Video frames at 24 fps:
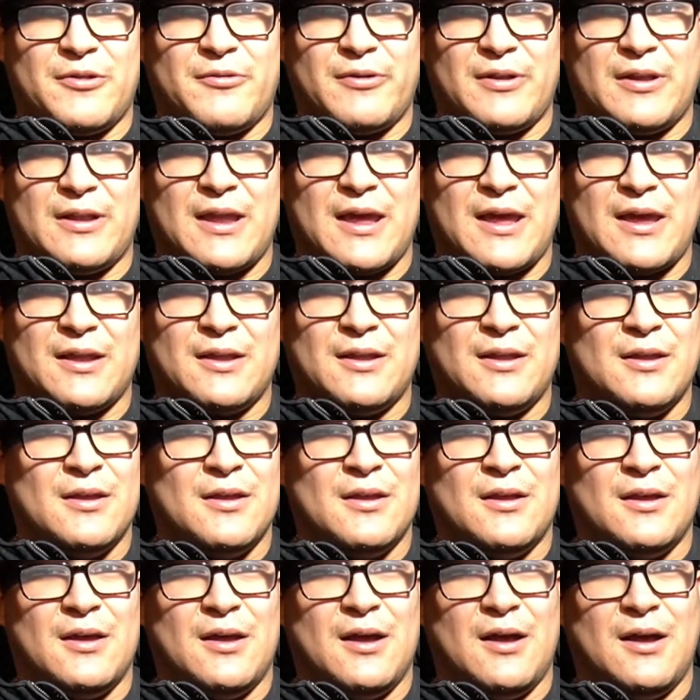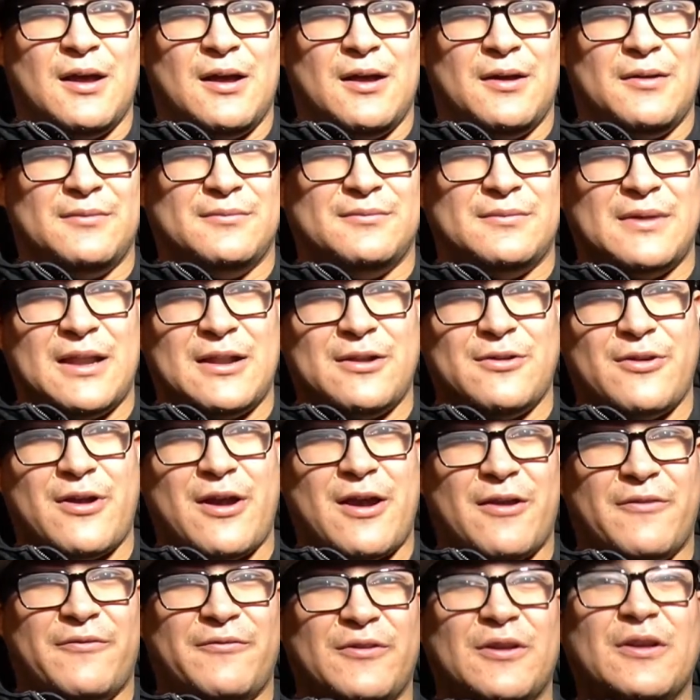Green Egg. I don't know how
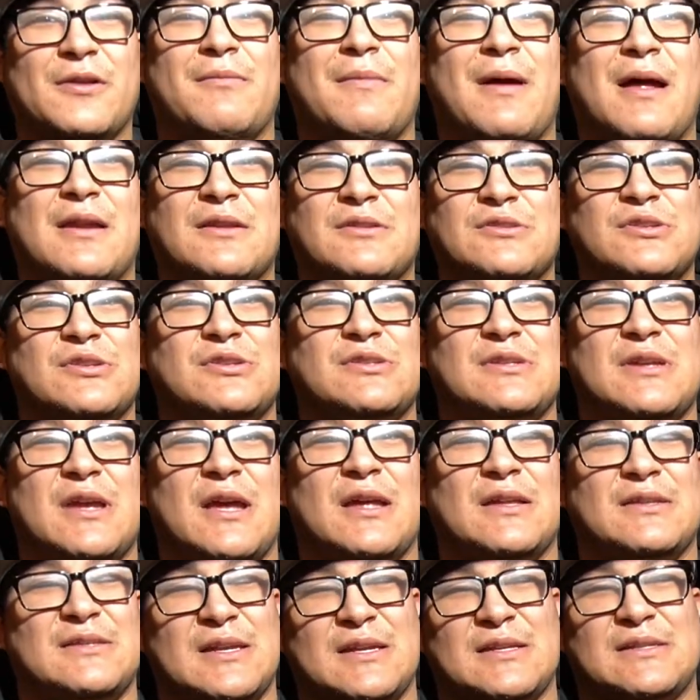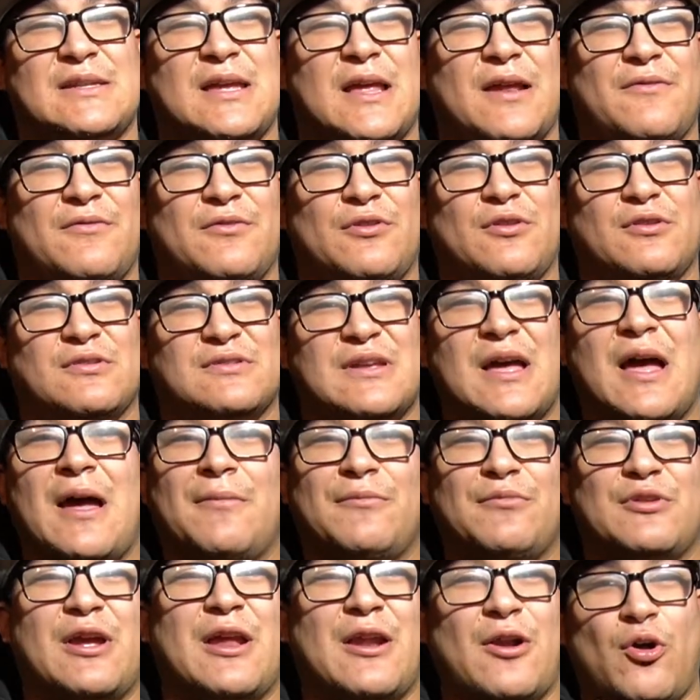I feel about it just yet. It takes kind of a long time.
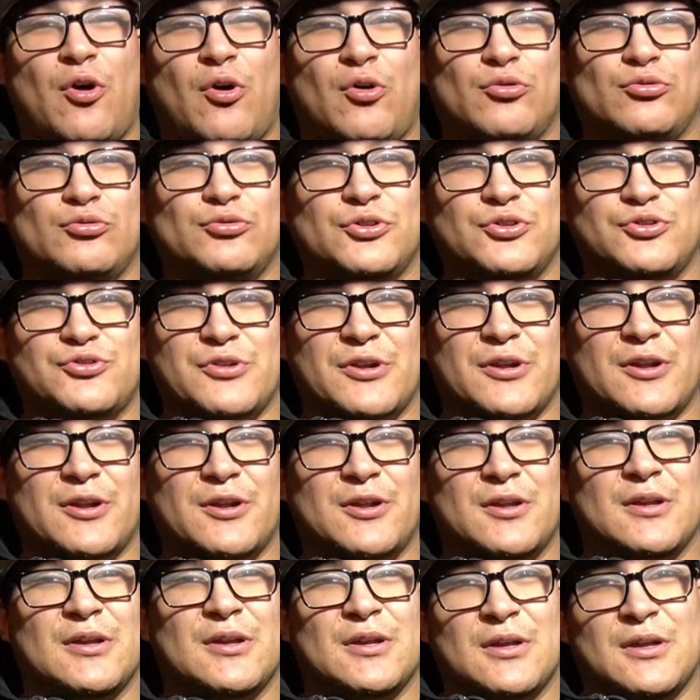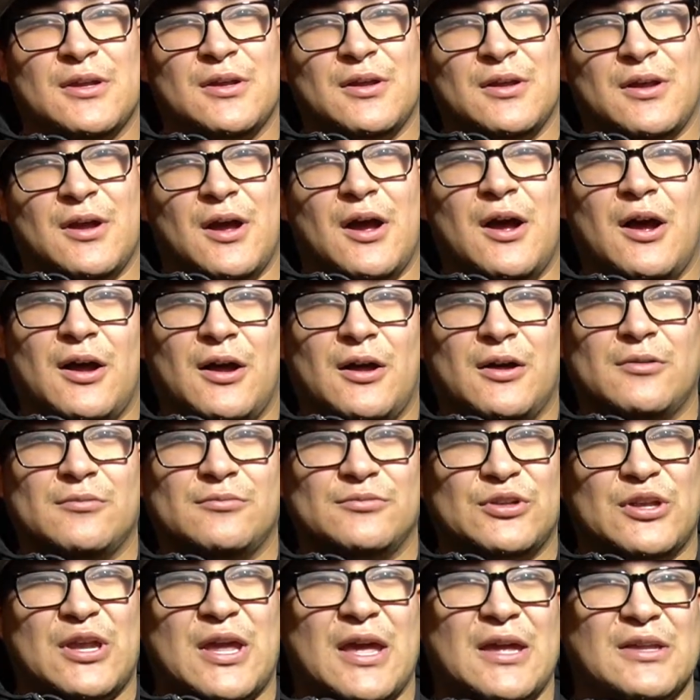You gotta hold the trigger.
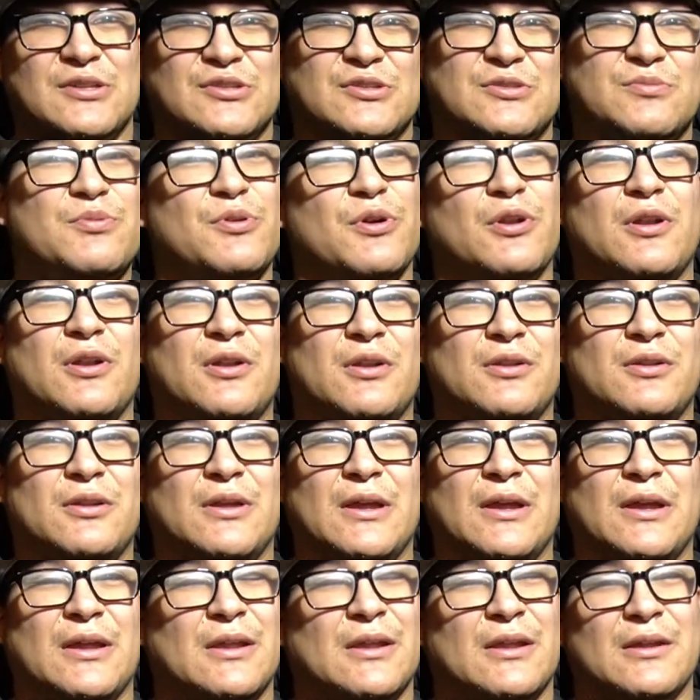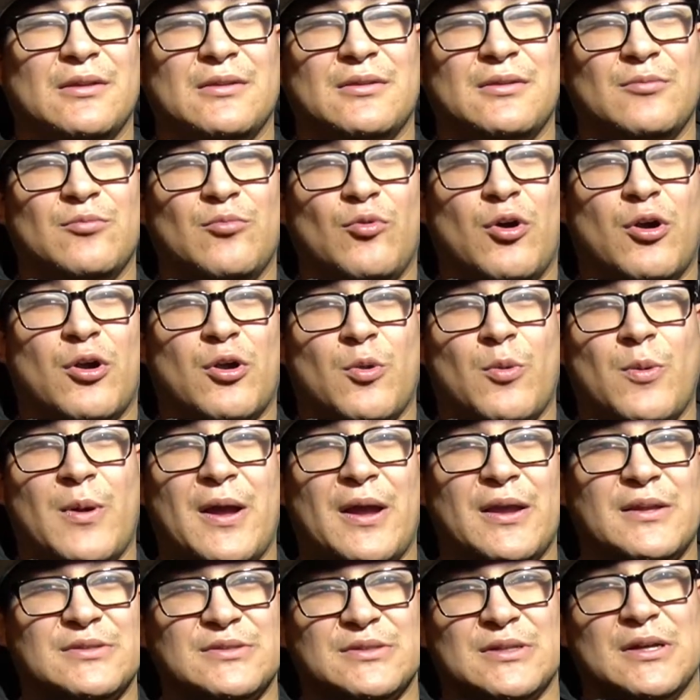You can't just put it in and walk
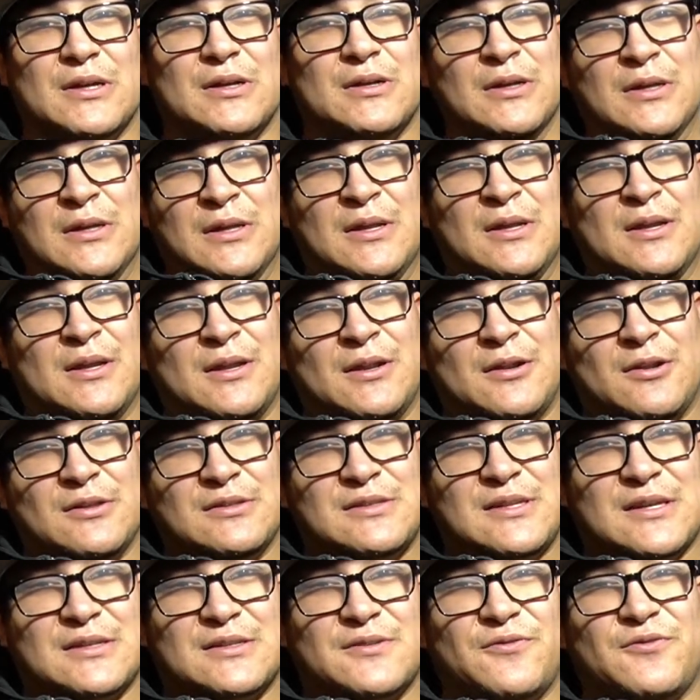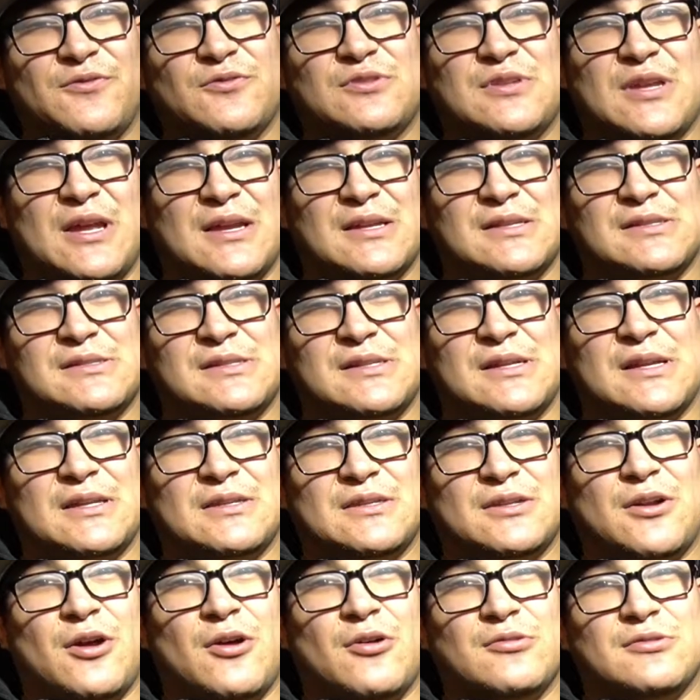away. So it only takes a few seconds to get
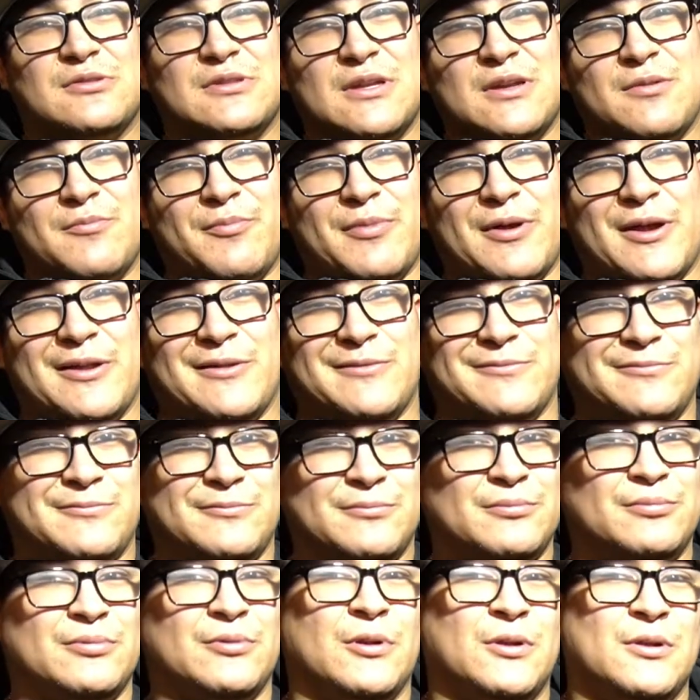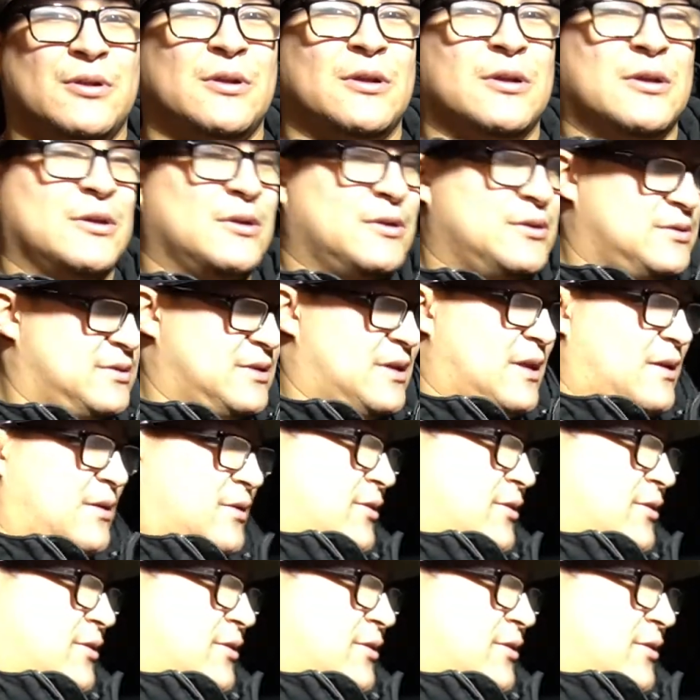the coals lit, but see how it